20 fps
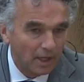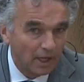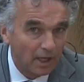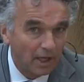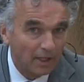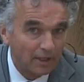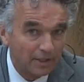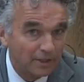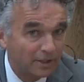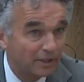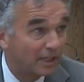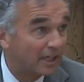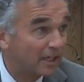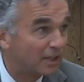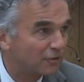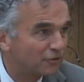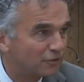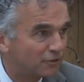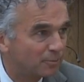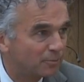And in the
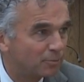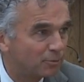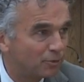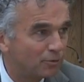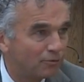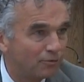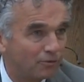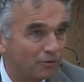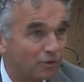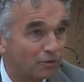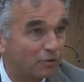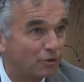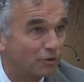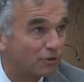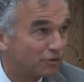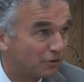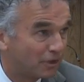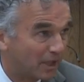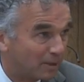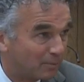Netherlands, the proof is
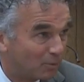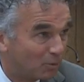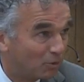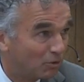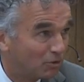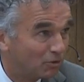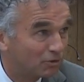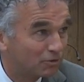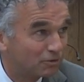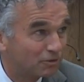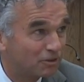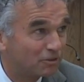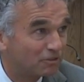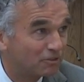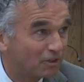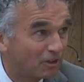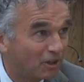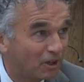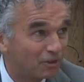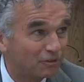on the table
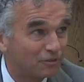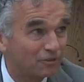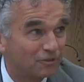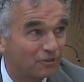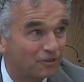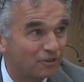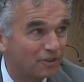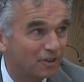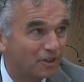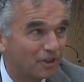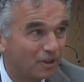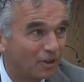since the last